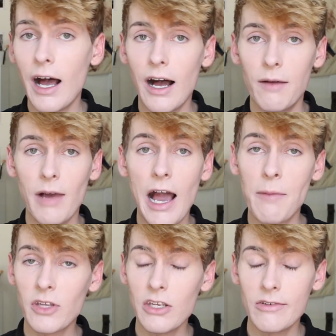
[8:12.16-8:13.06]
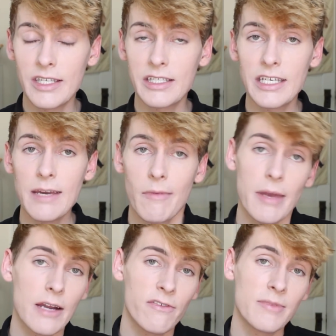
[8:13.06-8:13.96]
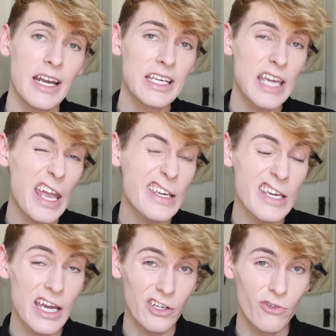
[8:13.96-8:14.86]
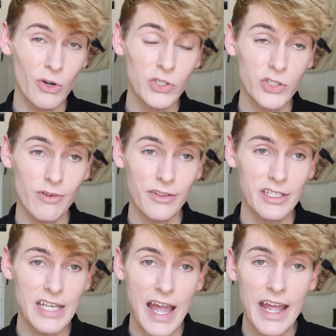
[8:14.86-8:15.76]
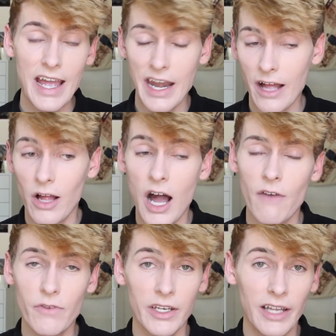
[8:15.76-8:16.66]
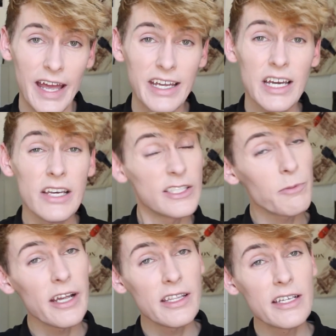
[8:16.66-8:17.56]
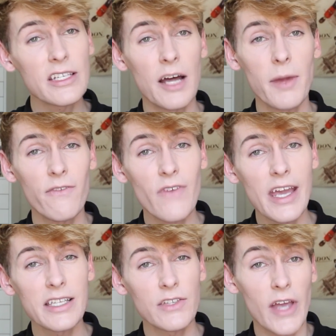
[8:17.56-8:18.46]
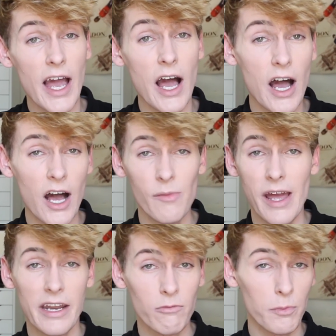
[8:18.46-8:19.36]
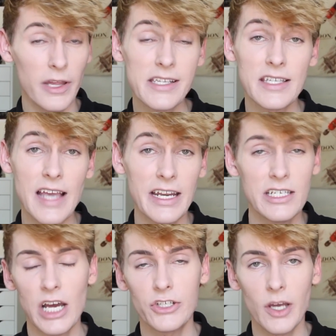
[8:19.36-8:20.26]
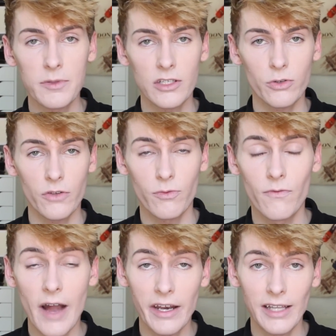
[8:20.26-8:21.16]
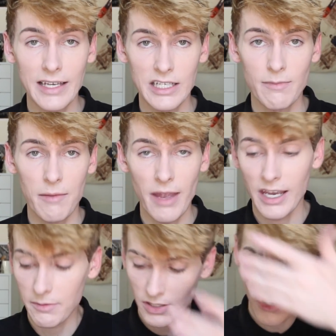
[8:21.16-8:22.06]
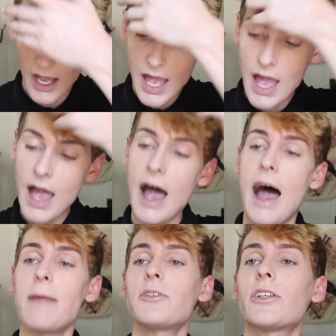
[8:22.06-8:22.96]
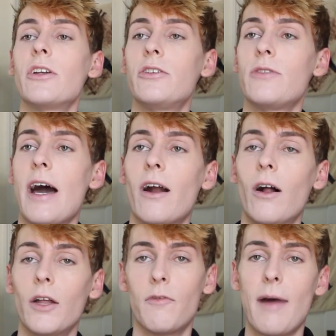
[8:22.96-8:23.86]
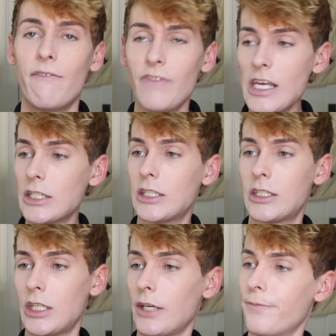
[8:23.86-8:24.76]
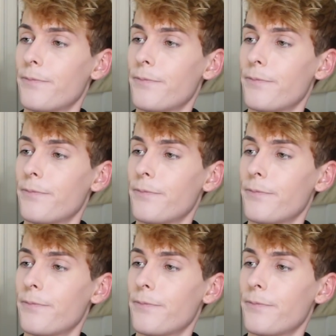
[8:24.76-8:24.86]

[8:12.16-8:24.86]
I'm going to use this to keep my makeup from getting cakey and gross throughout the day, and I'll often like spray this on my face and it replaces any touch-ups. It sort of revitalizes my makeup, so I'm just going to do that all over my face.